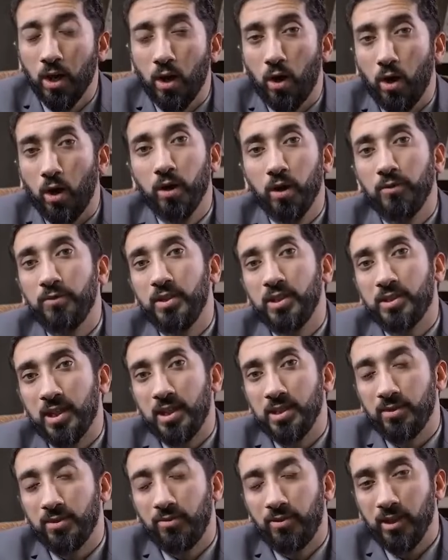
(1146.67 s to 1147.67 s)
All of these
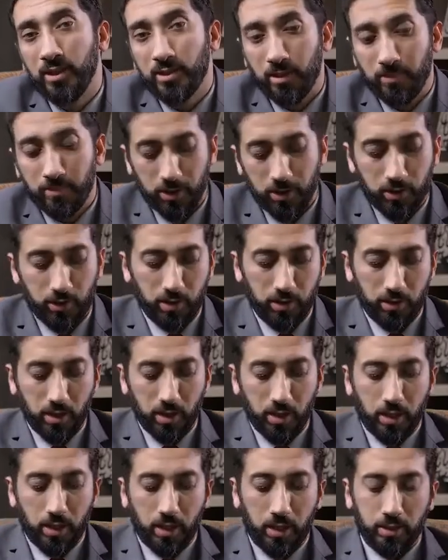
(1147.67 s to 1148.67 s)
kinds of things are mentioned
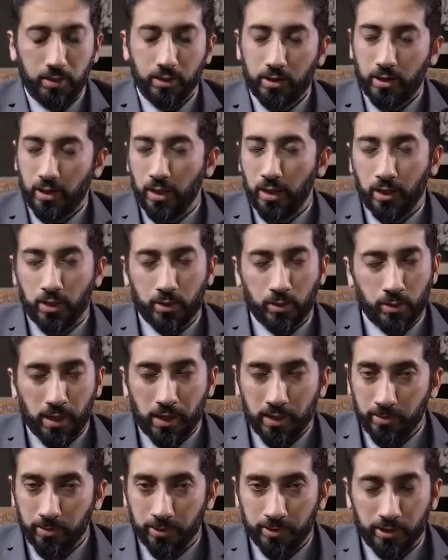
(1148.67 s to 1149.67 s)
in this
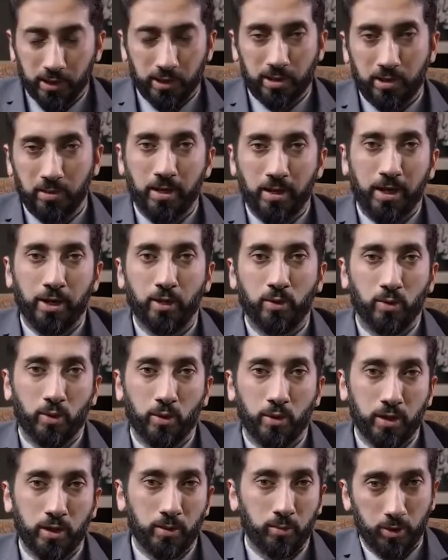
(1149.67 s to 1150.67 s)
incredible systematic
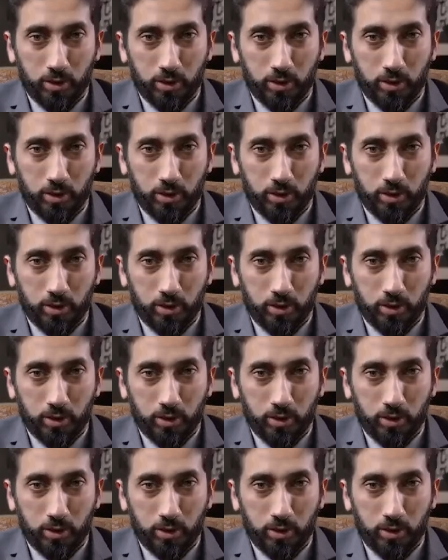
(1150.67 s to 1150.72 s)
order,